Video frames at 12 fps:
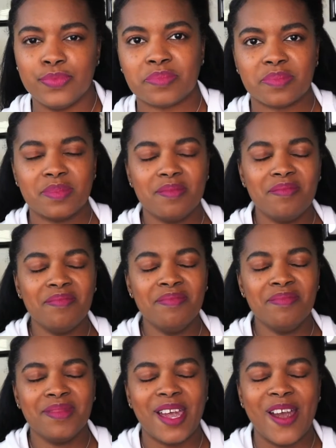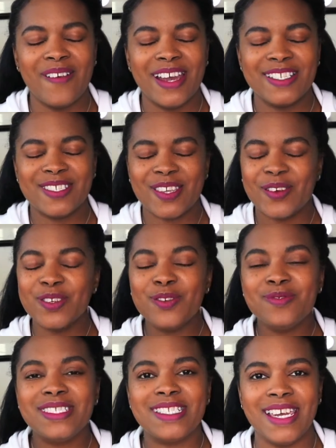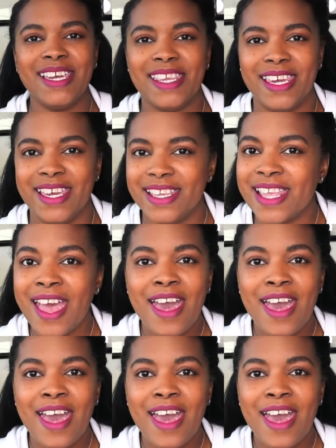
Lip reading: All right, so you did it.